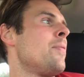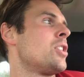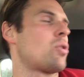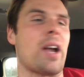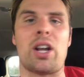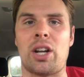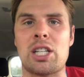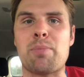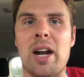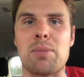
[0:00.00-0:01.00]
So I could
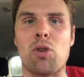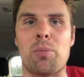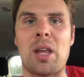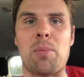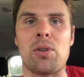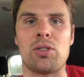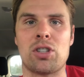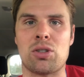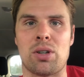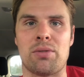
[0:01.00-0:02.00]
expect more people to
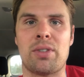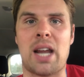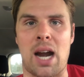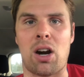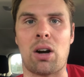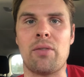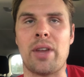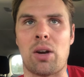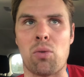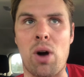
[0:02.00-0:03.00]
sort of care
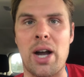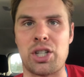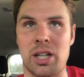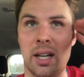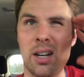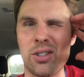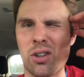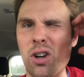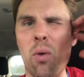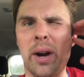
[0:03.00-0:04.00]
and watch it and also
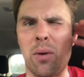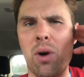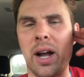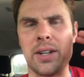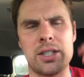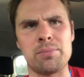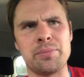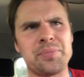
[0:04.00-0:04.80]
know what it was.